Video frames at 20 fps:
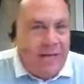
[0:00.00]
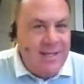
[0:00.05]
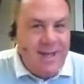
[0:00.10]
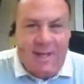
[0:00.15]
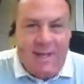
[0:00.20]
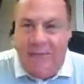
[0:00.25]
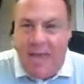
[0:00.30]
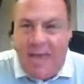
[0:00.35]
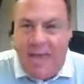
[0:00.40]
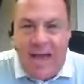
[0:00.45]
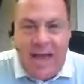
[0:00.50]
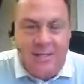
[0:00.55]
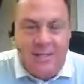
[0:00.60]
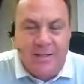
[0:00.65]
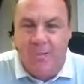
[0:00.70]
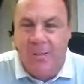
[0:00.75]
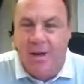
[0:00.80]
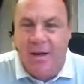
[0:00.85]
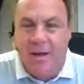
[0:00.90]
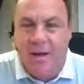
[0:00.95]
Anytime they
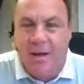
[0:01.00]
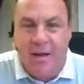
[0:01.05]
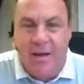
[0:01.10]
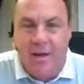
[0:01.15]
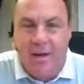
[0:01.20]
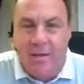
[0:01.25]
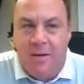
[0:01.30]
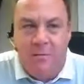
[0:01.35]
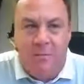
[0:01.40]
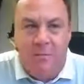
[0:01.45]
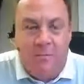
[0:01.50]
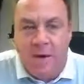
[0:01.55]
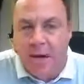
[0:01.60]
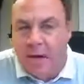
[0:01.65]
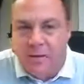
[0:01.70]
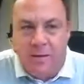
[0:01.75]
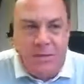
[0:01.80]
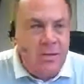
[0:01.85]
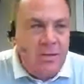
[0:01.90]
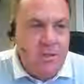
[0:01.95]
ask me,
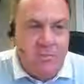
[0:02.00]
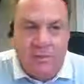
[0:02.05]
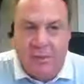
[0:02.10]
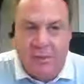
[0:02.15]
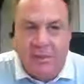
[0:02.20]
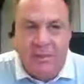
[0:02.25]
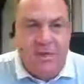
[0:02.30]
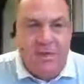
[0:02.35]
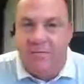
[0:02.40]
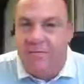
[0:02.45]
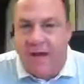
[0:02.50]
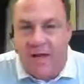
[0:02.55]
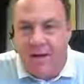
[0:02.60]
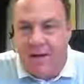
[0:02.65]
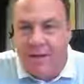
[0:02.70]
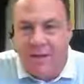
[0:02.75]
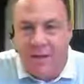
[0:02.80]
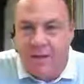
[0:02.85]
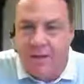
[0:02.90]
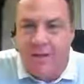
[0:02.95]
I just simply say,
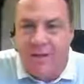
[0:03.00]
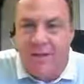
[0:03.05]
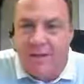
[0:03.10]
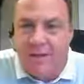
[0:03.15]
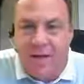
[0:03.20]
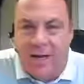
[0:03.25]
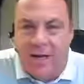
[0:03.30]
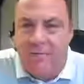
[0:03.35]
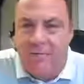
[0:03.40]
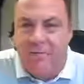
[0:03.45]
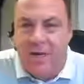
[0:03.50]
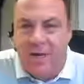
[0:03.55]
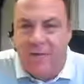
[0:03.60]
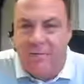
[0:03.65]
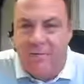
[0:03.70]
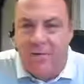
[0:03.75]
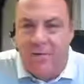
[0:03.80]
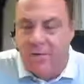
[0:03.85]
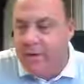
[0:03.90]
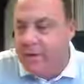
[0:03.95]
fine, I'll meet you at the dock at
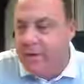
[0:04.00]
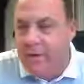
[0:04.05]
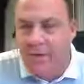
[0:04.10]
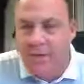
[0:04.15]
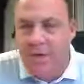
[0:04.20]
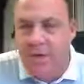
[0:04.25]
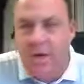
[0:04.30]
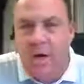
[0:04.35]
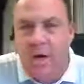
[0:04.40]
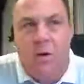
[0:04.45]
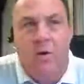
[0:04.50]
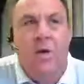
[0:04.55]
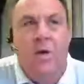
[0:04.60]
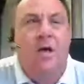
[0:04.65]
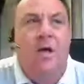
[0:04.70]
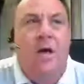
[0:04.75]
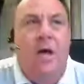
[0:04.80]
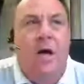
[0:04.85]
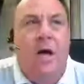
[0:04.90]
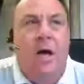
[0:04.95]
5:30. Let's
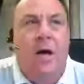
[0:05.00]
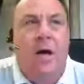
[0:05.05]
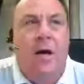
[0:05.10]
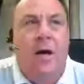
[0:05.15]
go.